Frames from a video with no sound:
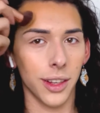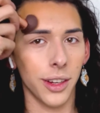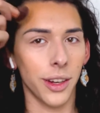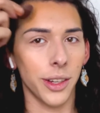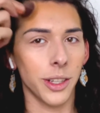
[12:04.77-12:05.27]

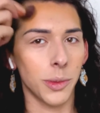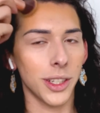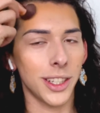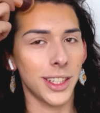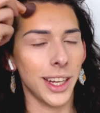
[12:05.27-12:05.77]
heard someone
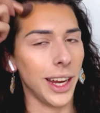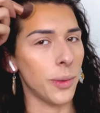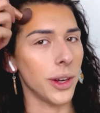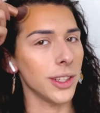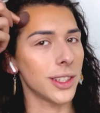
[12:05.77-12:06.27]
say
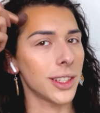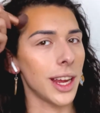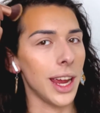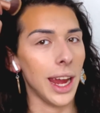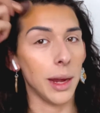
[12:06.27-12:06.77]
once,
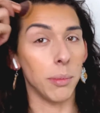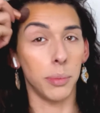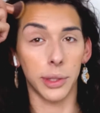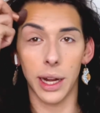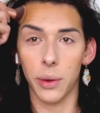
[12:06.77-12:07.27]
a
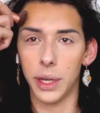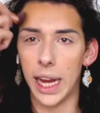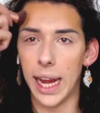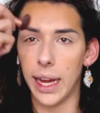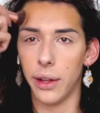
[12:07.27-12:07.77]
brown
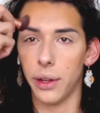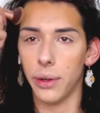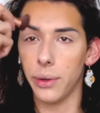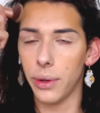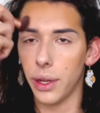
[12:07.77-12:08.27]

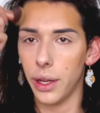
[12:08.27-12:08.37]
halo.